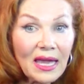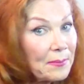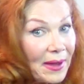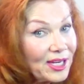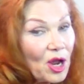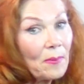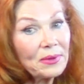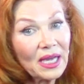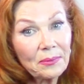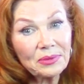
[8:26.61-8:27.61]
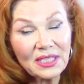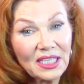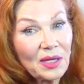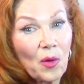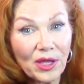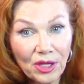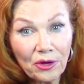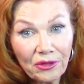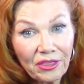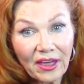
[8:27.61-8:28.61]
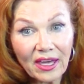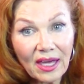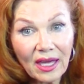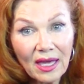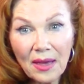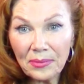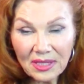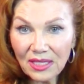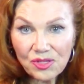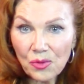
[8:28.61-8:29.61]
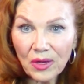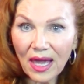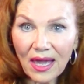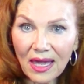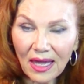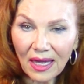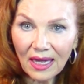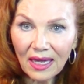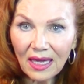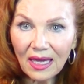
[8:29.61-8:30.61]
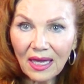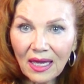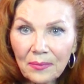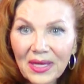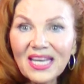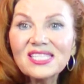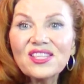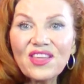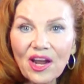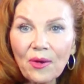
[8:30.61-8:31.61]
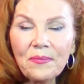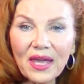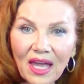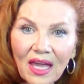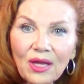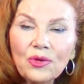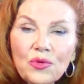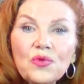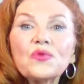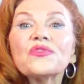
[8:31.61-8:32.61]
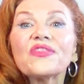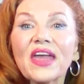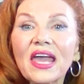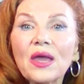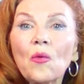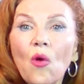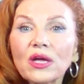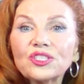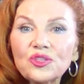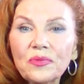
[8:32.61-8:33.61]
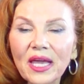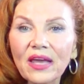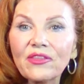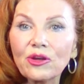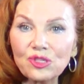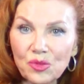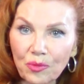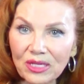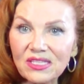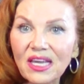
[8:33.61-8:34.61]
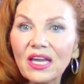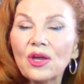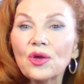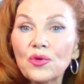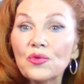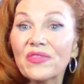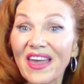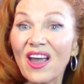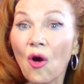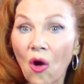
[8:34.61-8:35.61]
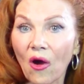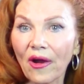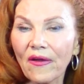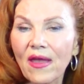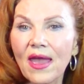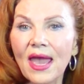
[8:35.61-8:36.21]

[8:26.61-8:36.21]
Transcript: It might not be completely what you're thinking, but that's okay because they're being who they want to be and they're expressing who they are.